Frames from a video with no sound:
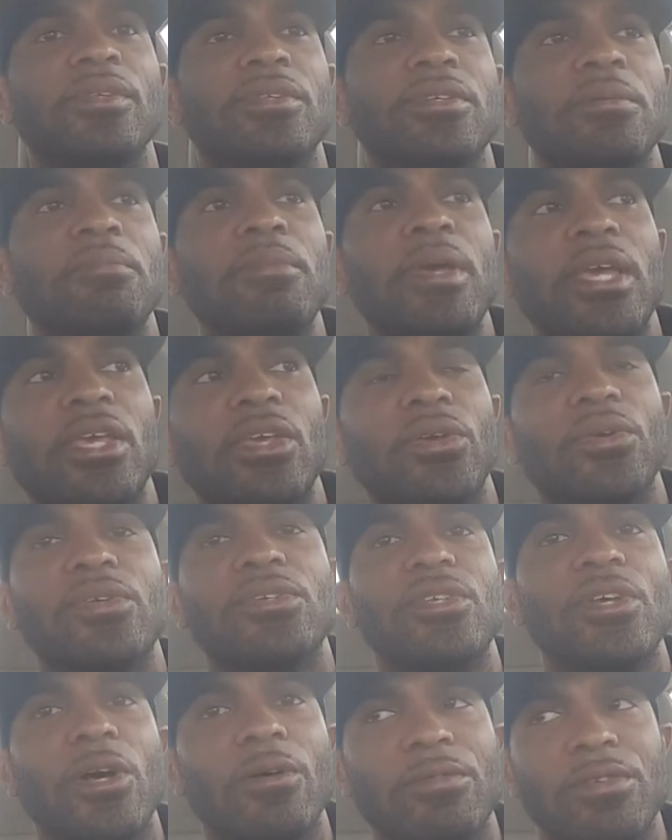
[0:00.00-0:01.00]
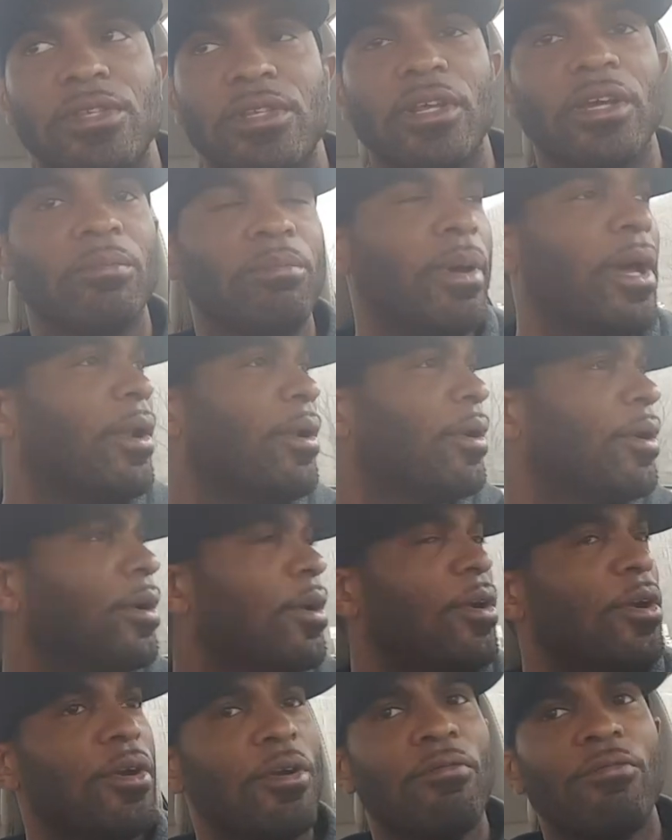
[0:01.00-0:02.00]
to make yourselves look better
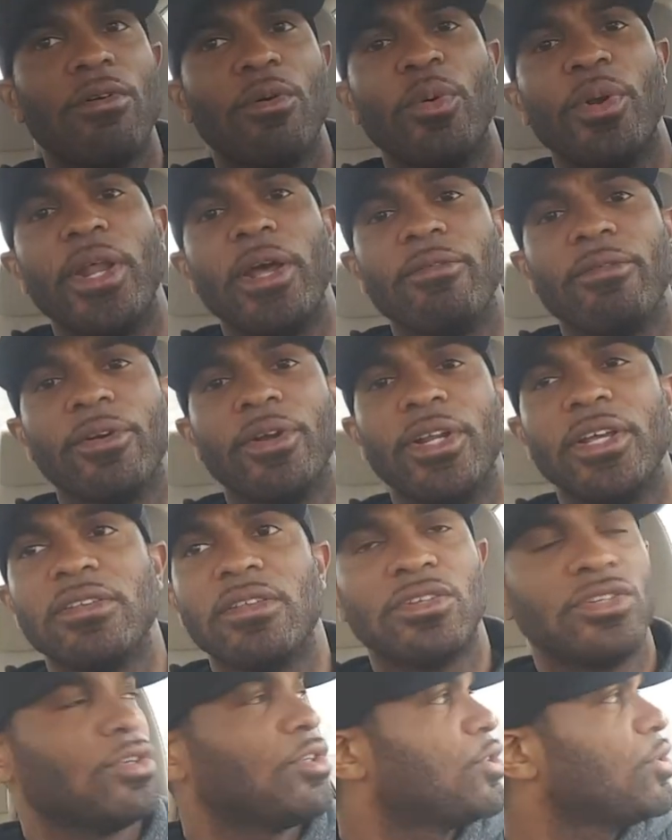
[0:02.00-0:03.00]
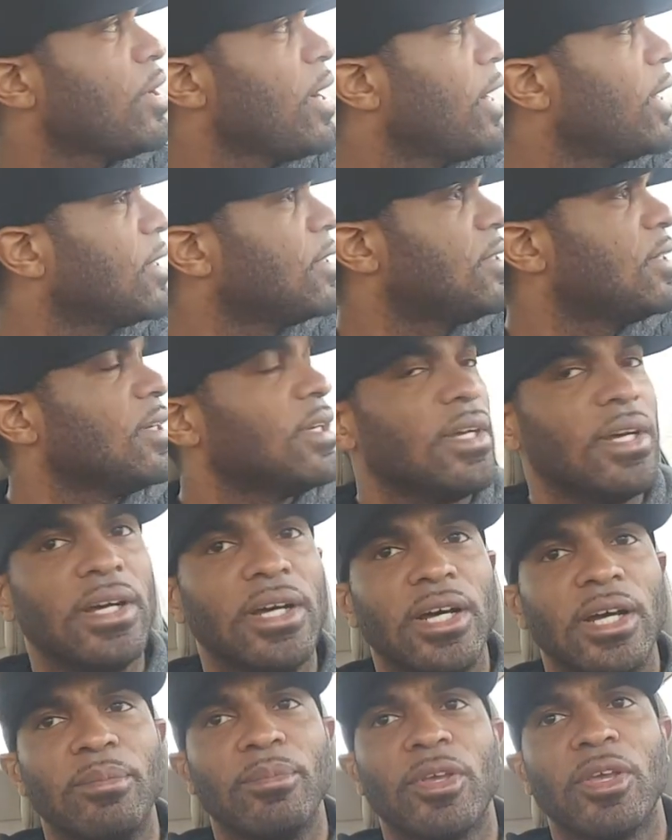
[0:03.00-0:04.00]
for whatever it is that you're trying to
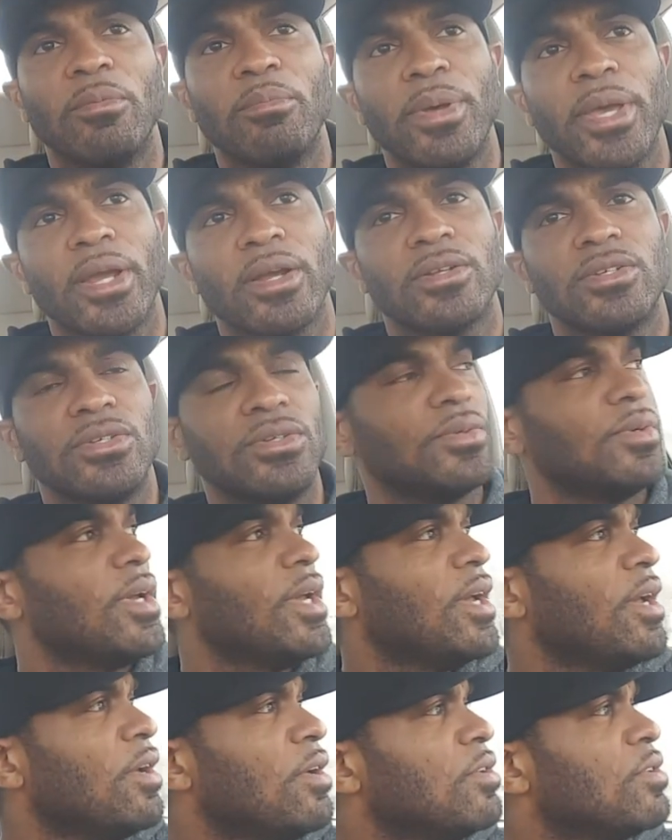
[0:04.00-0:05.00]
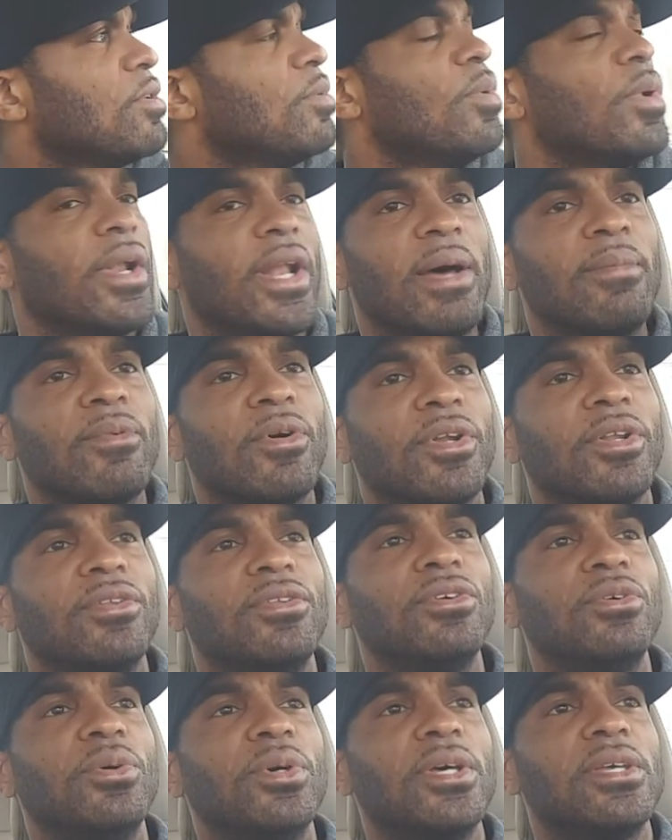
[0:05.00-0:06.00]
um, compare to. So what I'm going to
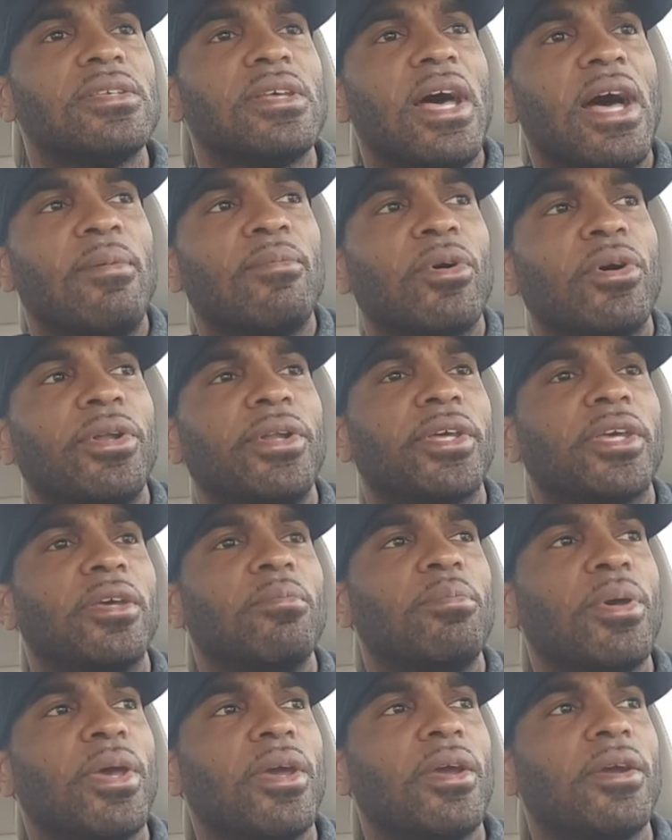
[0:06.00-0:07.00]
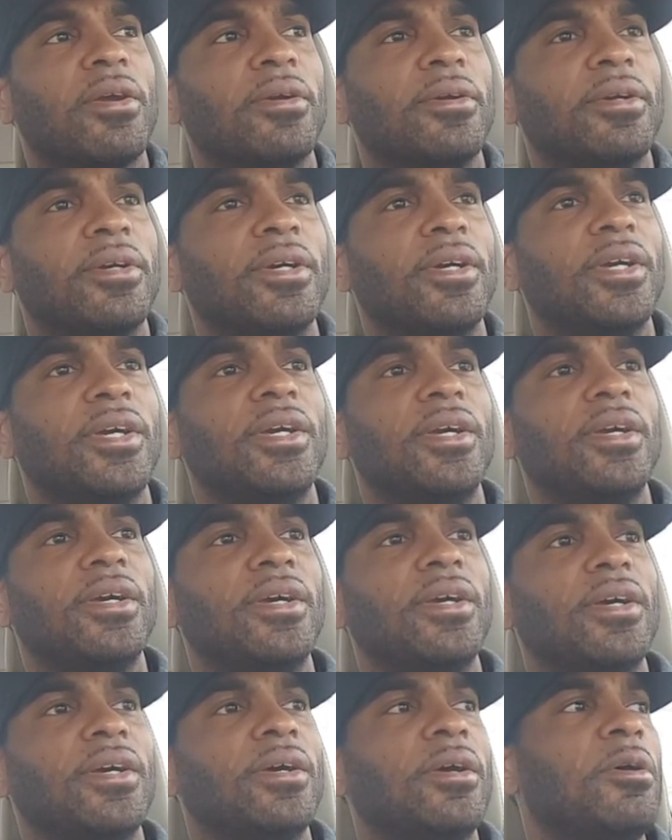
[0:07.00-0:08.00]
do is I'm going to compare
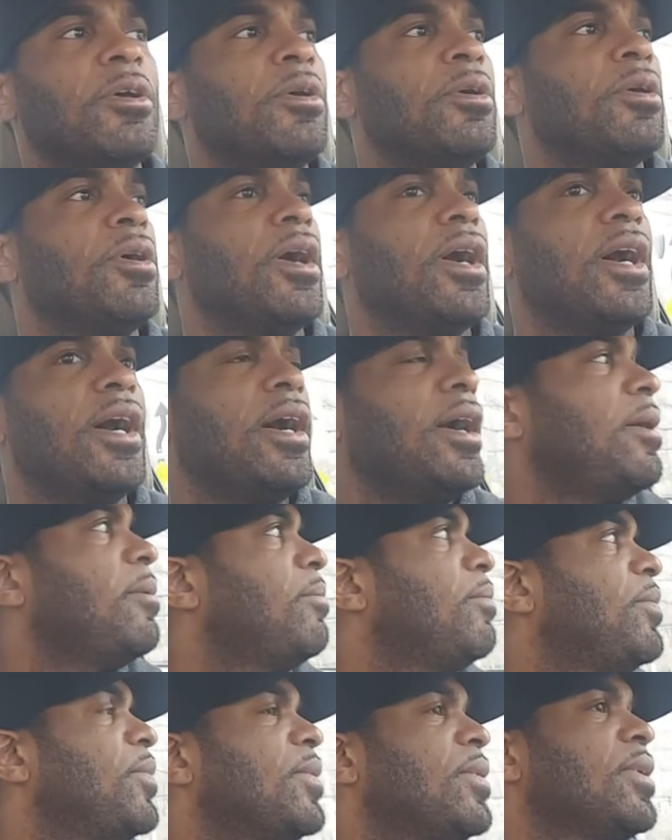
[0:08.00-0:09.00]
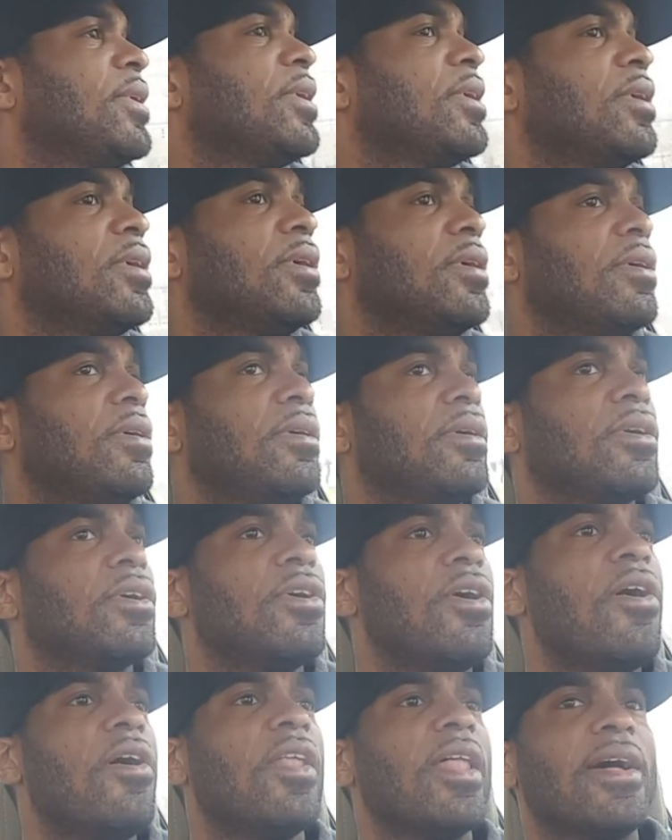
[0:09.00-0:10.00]
um,
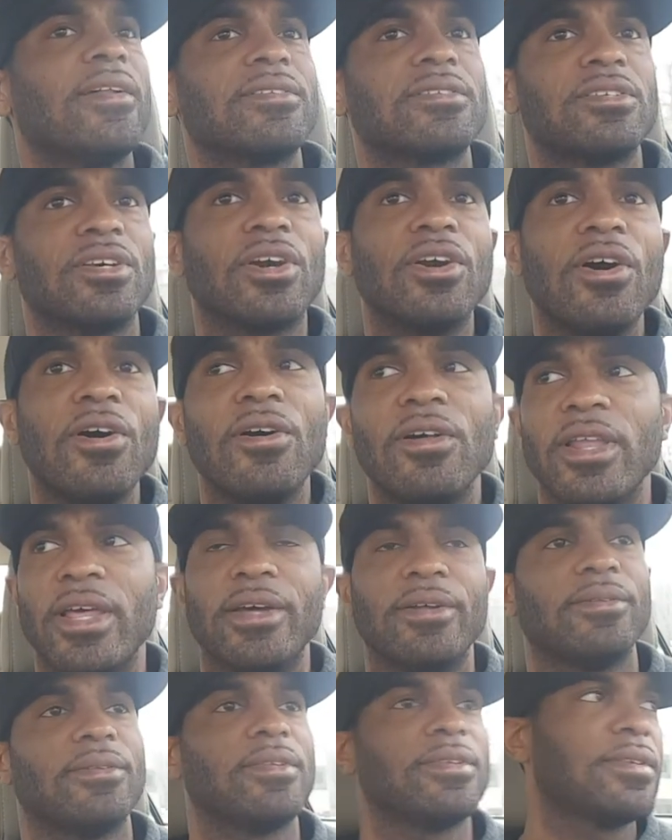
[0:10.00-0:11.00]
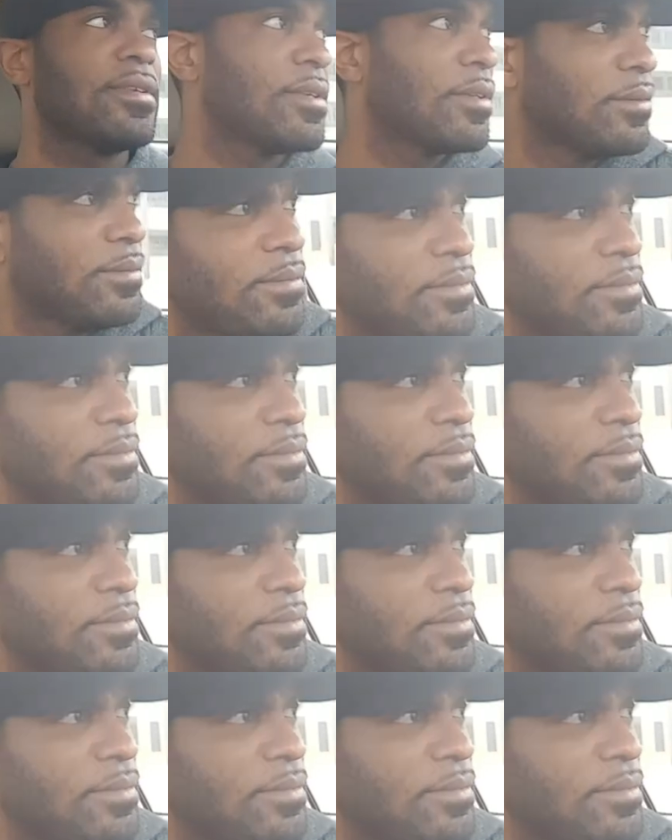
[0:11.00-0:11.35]
callouts to callouts.